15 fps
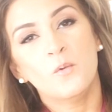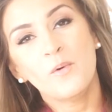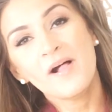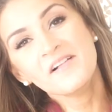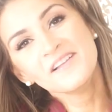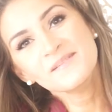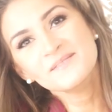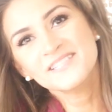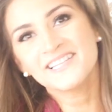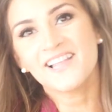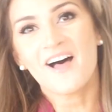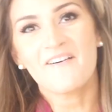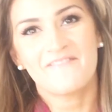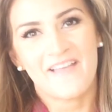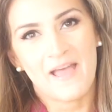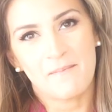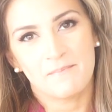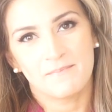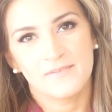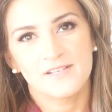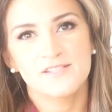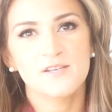Welcome to Lawfemme.
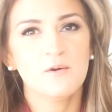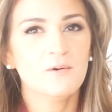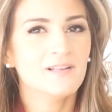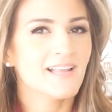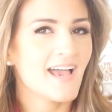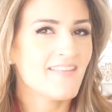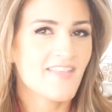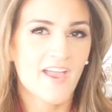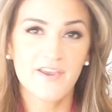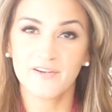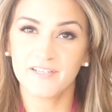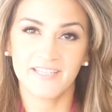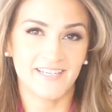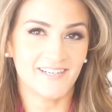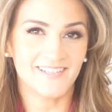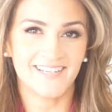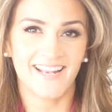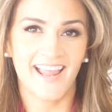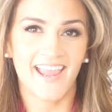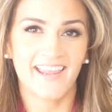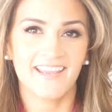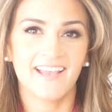So glad that you're here
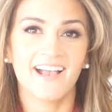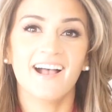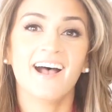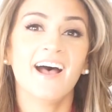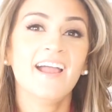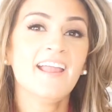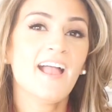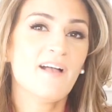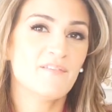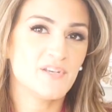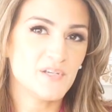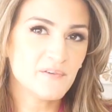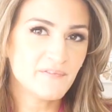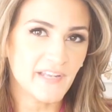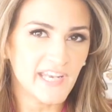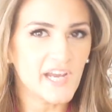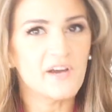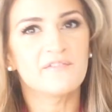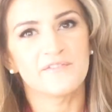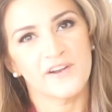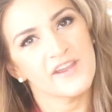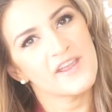today. I have a new video
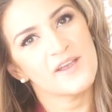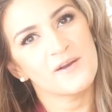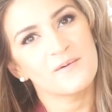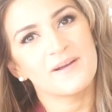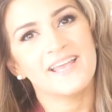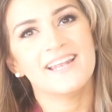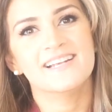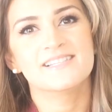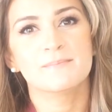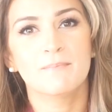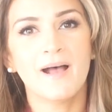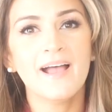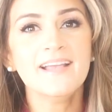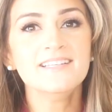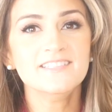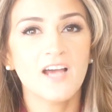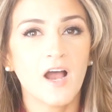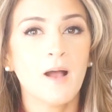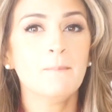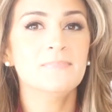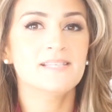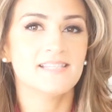for you. It is my
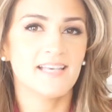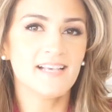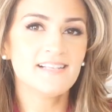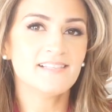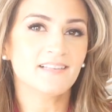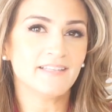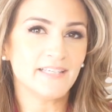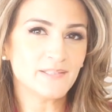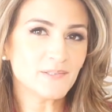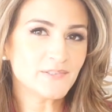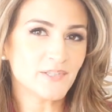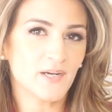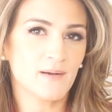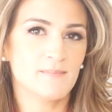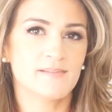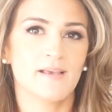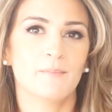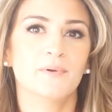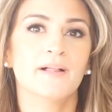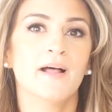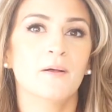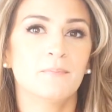top 6 legal terms that
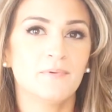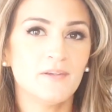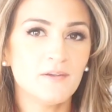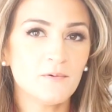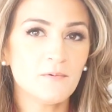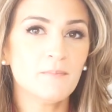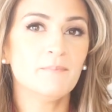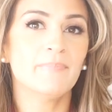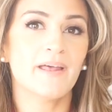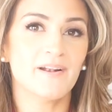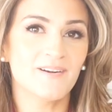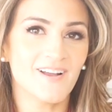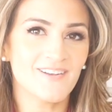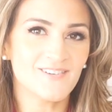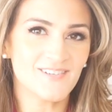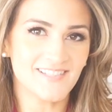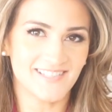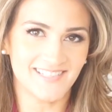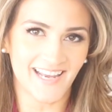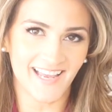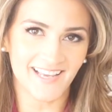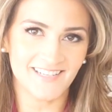will help you better
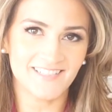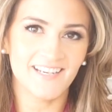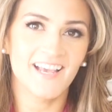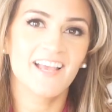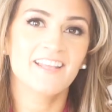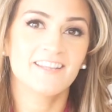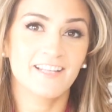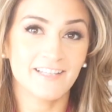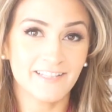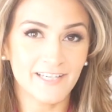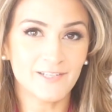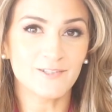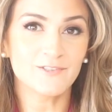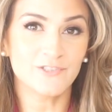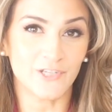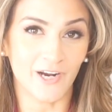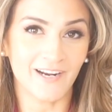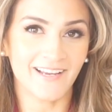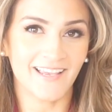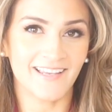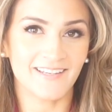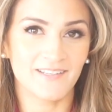understand the legal
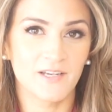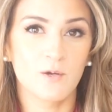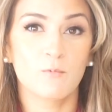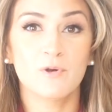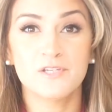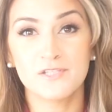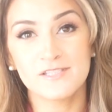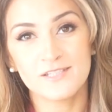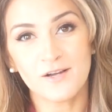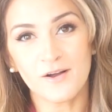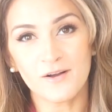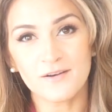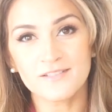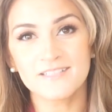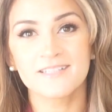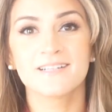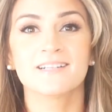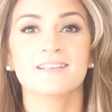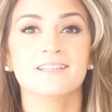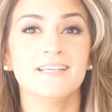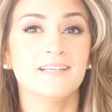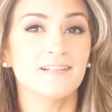jargon, which is called
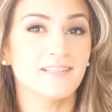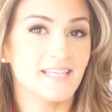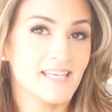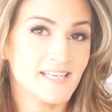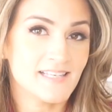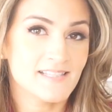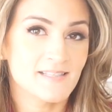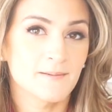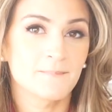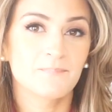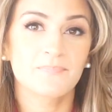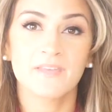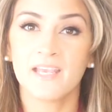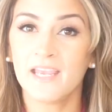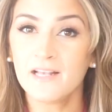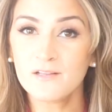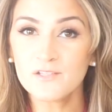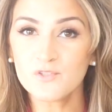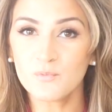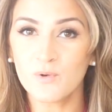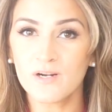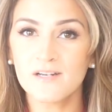legalese.
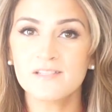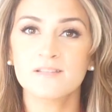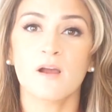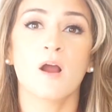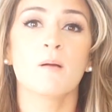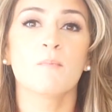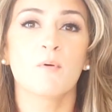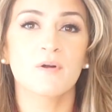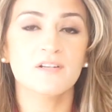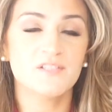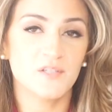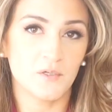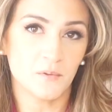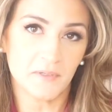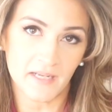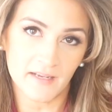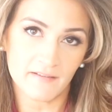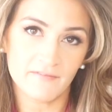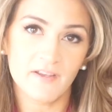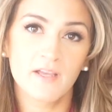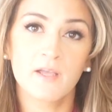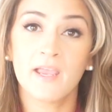English words are more intuitive
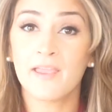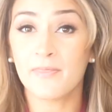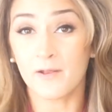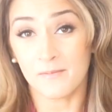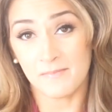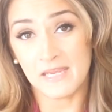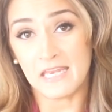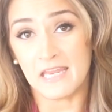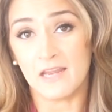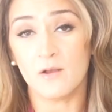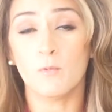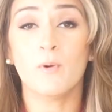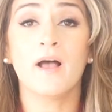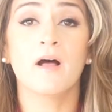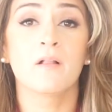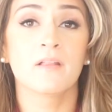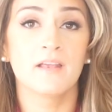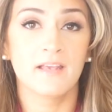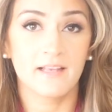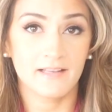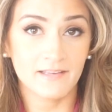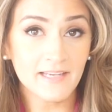in their meaning, while
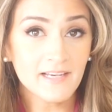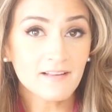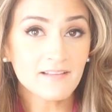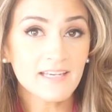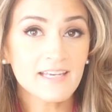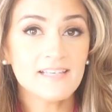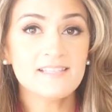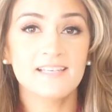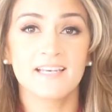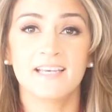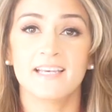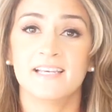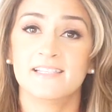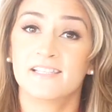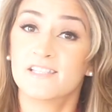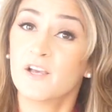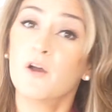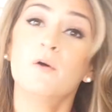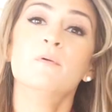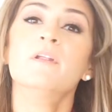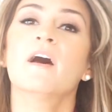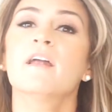legalese is its
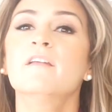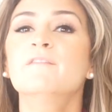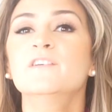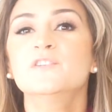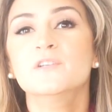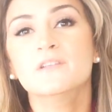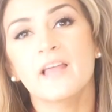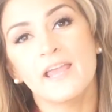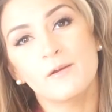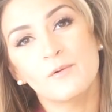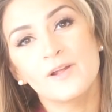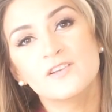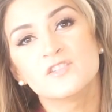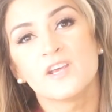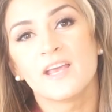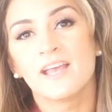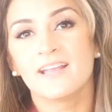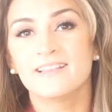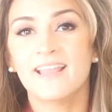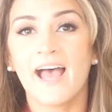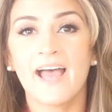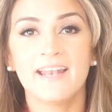own unofficial language
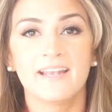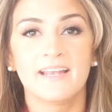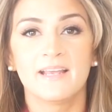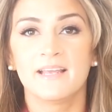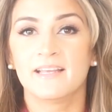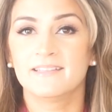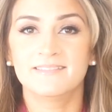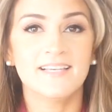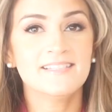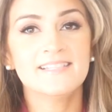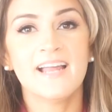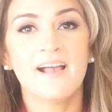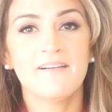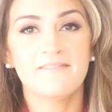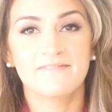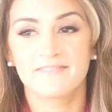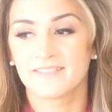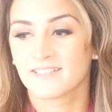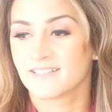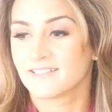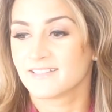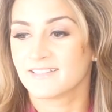that doesn't have
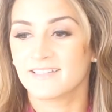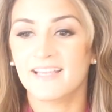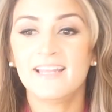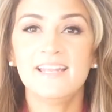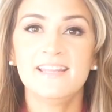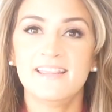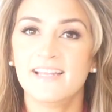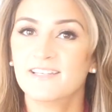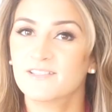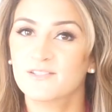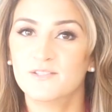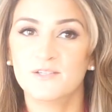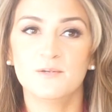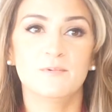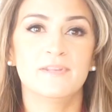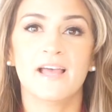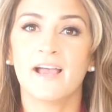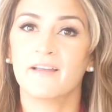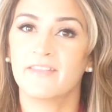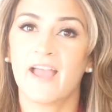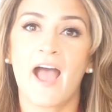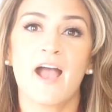anything to do with
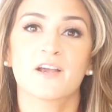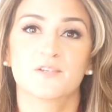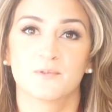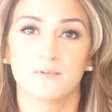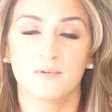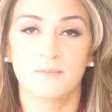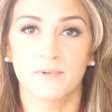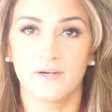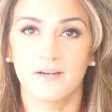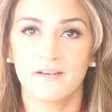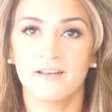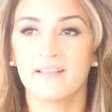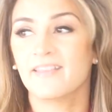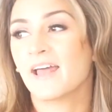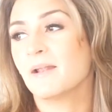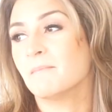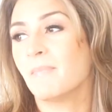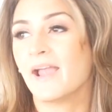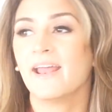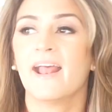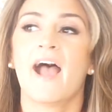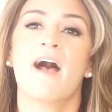the actual word that it
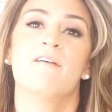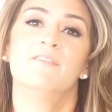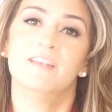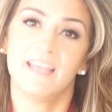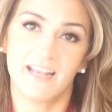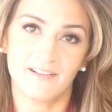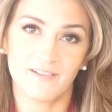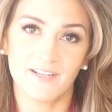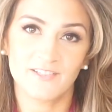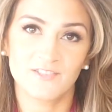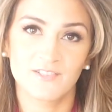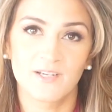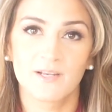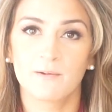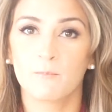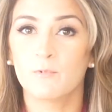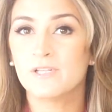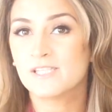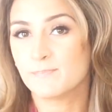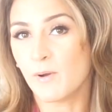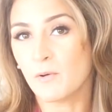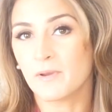might have in English when
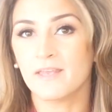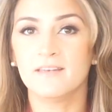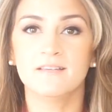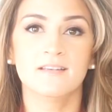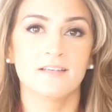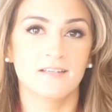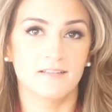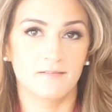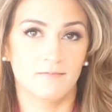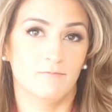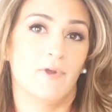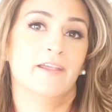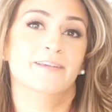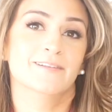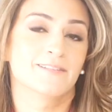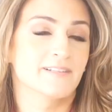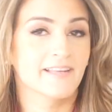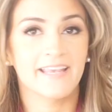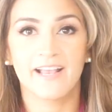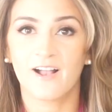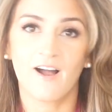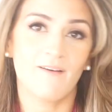spoken
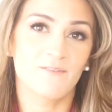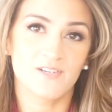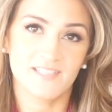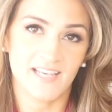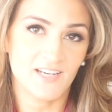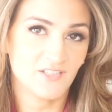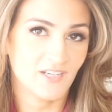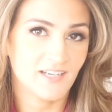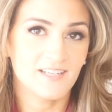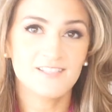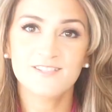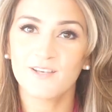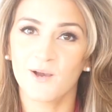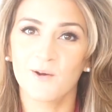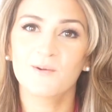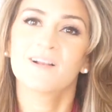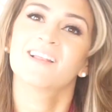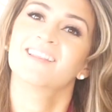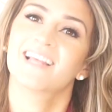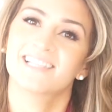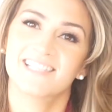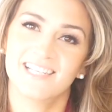regularly in conversation. So
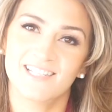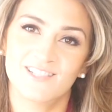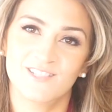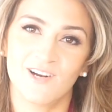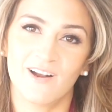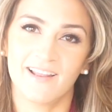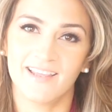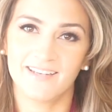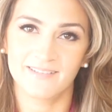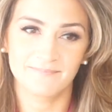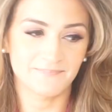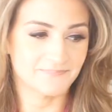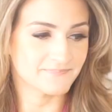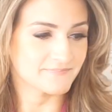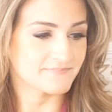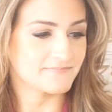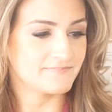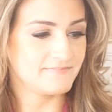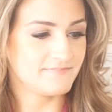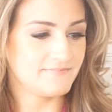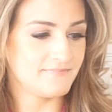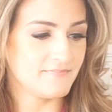let's get started.
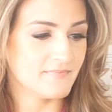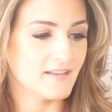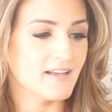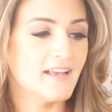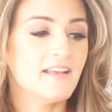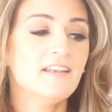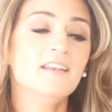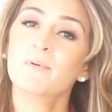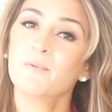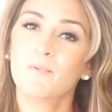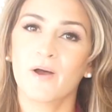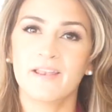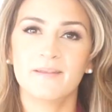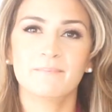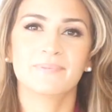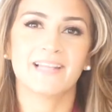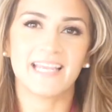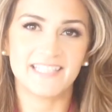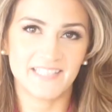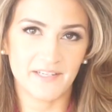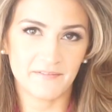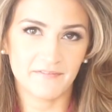Number 1,
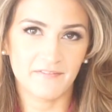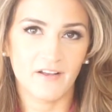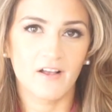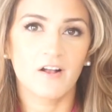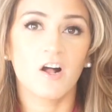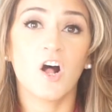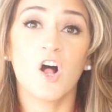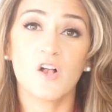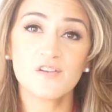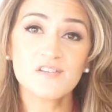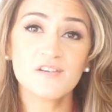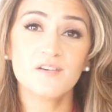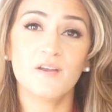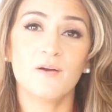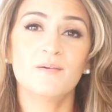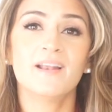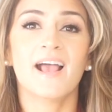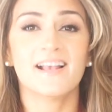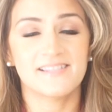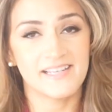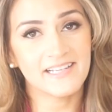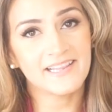plaintiff, also known
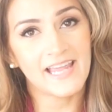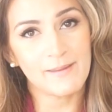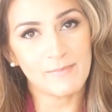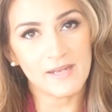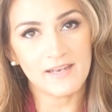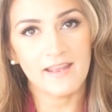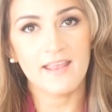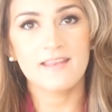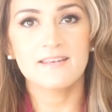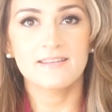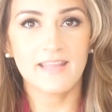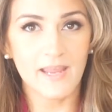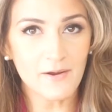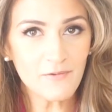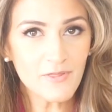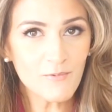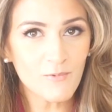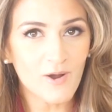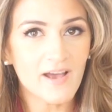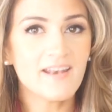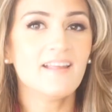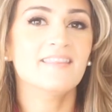as the claimant. They are the
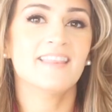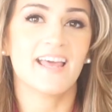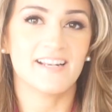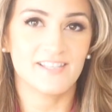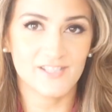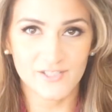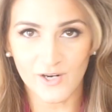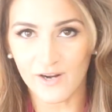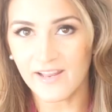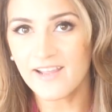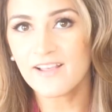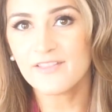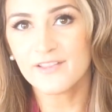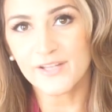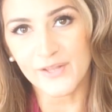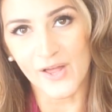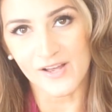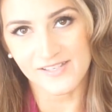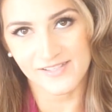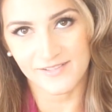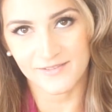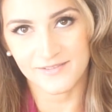one that is starting the
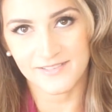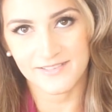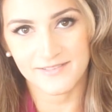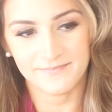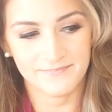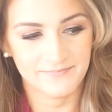lawsuit.